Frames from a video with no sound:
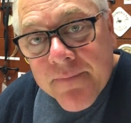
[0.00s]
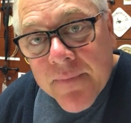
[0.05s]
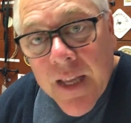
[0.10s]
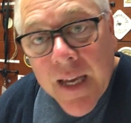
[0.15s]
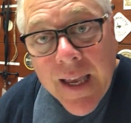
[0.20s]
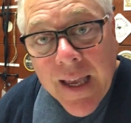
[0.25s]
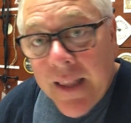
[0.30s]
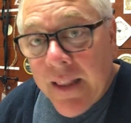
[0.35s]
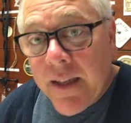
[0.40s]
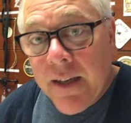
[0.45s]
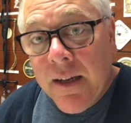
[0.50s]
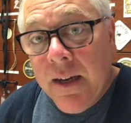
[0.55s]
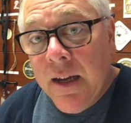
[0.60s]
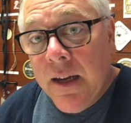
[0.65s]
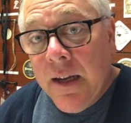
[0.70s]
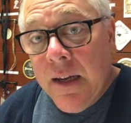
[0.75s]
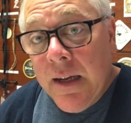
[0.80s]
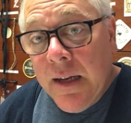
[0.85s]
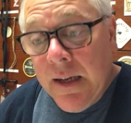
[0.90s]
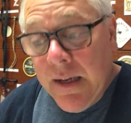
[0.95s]
That Galen,
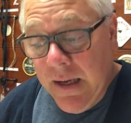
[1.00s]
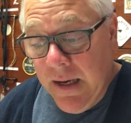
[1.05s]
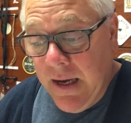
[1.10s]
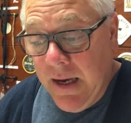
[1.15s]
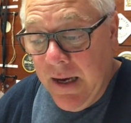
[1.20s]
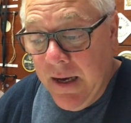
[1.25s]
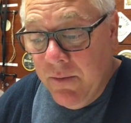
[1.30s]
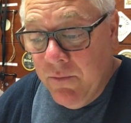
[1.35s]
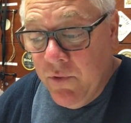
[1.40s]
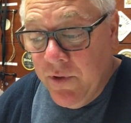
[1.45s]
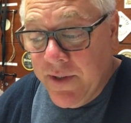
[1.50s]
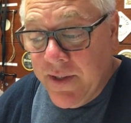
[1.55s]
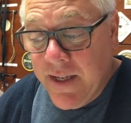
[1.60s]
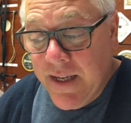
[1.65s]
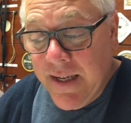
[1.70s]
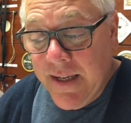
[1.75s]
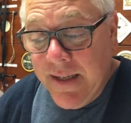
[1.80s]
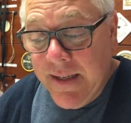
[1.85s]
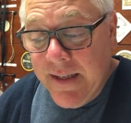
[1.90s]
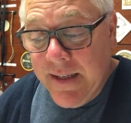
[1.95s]
we'll
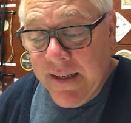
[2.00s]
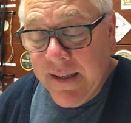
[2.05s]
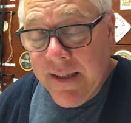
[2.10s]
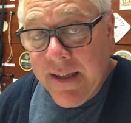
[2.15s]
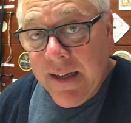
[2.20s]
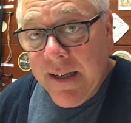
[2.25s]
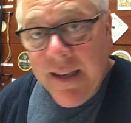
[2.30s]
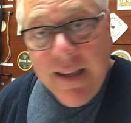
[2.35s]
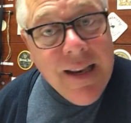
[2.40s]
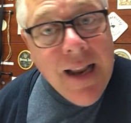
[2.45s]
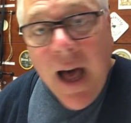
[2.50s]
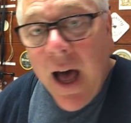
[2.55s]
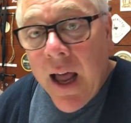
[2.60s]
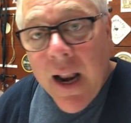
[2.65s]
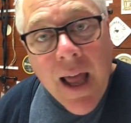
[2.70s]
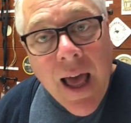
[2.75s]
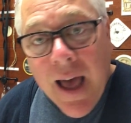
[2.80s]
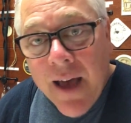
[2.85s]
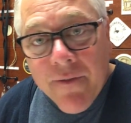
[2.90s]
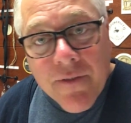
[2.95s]
see, did
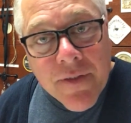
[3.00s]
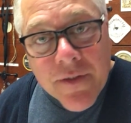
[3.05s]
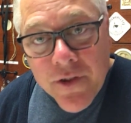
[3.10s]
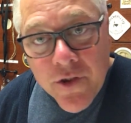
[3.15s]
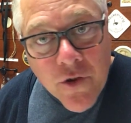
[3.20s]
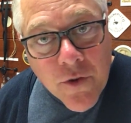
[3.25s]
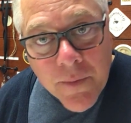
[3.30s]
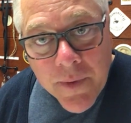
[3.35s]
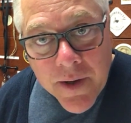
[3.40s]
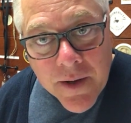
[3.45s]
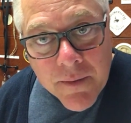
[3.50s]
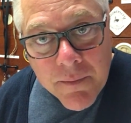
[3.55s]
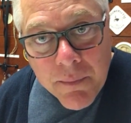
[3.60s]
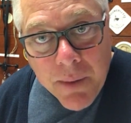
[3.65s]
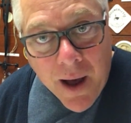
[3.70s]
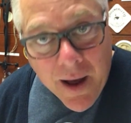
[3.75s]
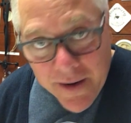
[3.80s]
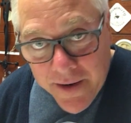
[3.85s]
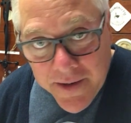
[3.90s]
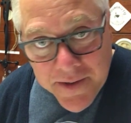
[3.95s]
not have human
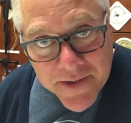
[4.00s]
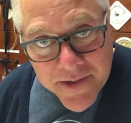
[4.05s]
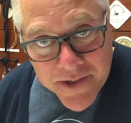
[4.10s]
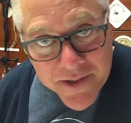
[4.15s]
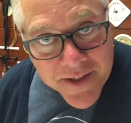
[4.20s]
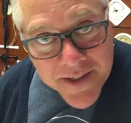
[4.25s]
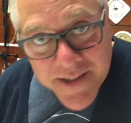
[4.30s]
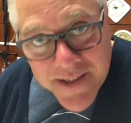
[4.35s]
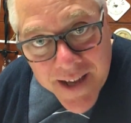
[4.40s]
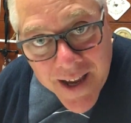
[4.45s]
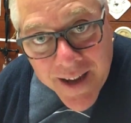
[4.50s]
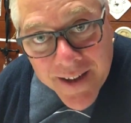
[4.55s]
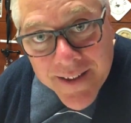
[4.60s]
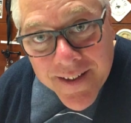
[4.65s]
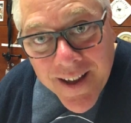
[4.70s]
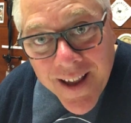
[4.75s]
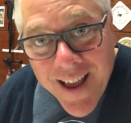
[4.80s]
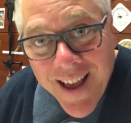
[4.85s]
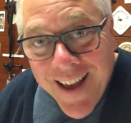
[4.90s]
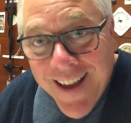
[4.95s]
bodies to
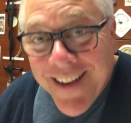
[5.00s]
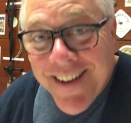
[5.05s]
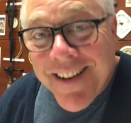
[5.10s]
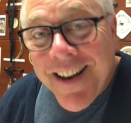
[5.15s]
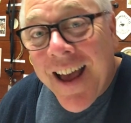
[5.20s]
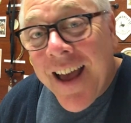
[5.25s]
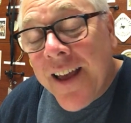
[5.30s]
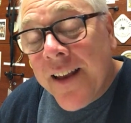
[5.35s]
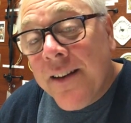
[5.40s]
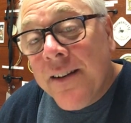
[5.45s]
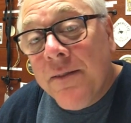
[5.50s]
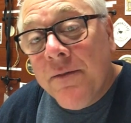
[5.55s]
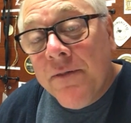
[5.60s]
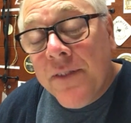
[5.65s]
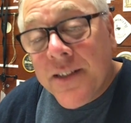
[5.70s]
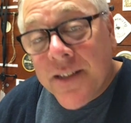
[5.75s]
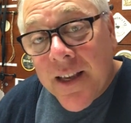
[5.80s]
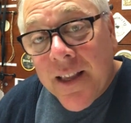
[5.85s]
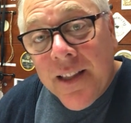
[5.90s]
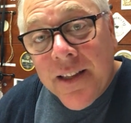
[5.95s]
dissect, and
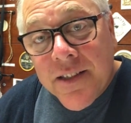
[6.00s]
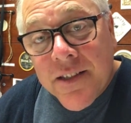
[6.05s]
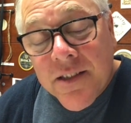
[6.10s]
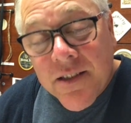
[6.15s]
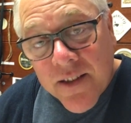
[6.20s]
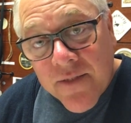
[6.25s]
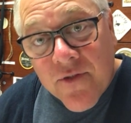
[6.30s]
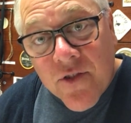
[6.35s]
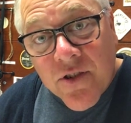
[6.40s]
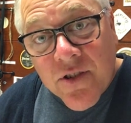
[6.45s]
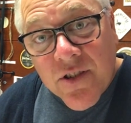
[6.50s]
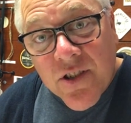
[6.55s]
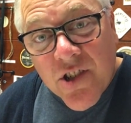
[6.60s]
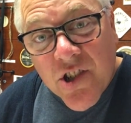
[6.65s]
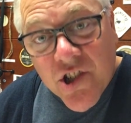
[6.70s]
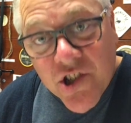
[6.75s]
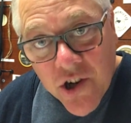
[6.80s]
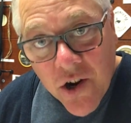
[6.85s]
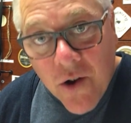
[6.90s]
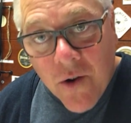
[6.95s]
Vesalius is the first to
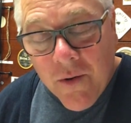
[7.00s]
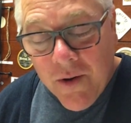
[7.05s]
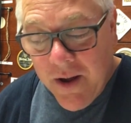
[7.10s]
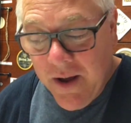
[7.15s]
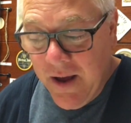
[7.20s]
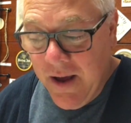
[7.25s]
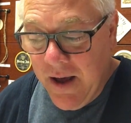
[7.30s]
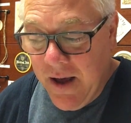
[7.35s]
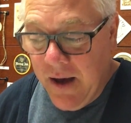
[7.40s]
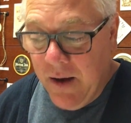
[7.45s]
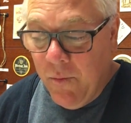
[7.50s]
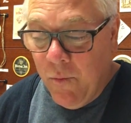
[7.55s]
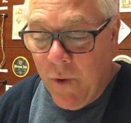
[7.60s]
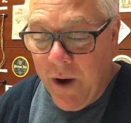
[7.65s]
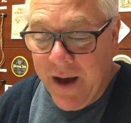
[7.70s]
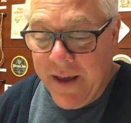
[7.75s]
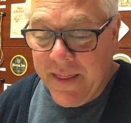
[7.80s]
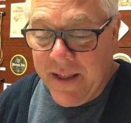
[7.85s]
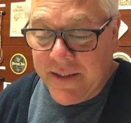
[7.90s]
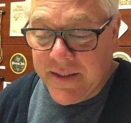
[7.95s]
show
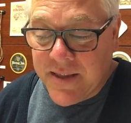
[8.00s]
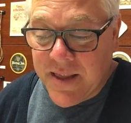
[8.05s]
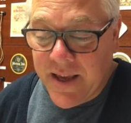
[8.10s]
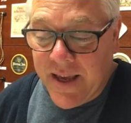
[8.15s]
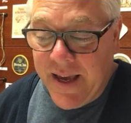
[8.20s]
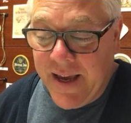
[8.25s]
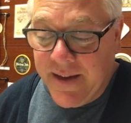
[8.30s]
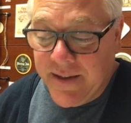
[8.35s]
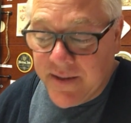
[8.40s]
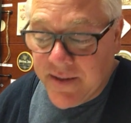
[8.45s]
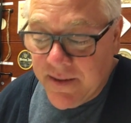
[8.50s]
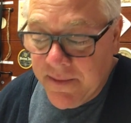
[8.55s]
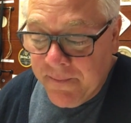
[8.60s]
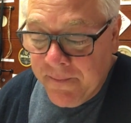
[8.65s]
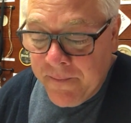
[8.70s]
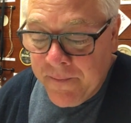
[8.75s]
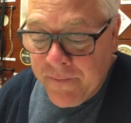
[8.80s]
why that's the case.